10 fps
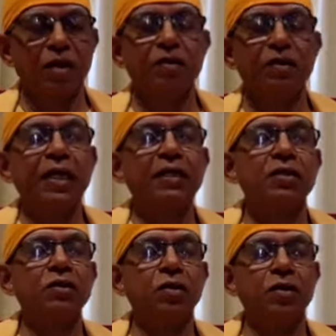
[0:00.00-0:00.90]
even that
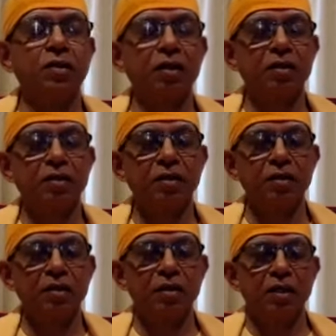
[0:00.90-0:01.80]
is not there.
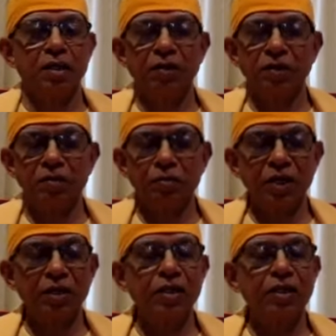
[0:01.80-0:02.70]
Even if the
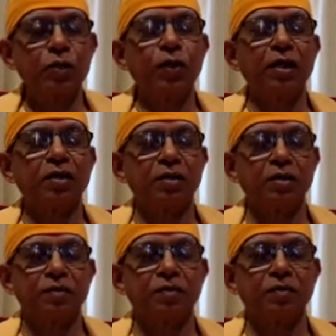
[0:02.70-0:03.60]
mind is quiet.
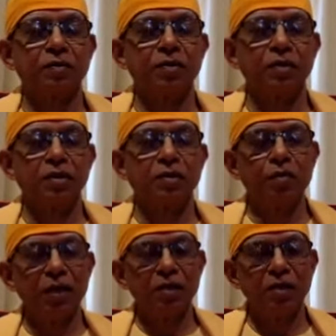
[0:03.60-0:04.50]

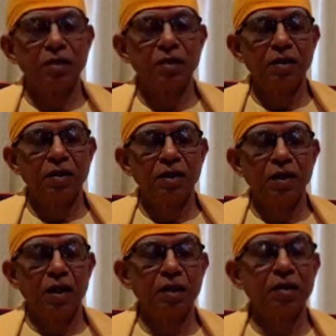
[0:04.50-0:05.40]
But
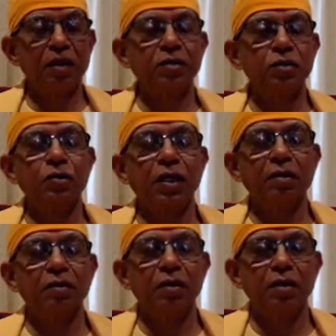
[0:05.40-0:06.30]
in and through
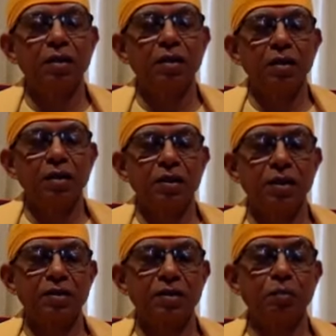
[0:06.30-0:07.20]
that,
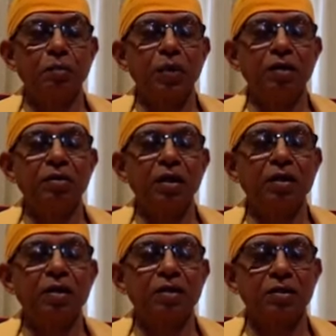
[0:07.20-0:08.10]
there is some
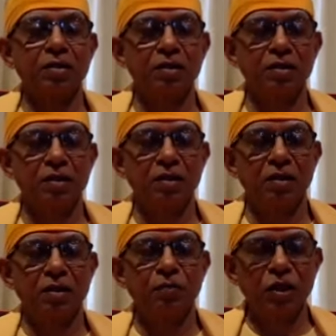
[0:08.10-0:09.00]
awareness.
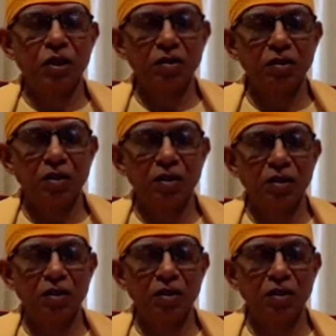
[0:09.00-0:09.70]
Because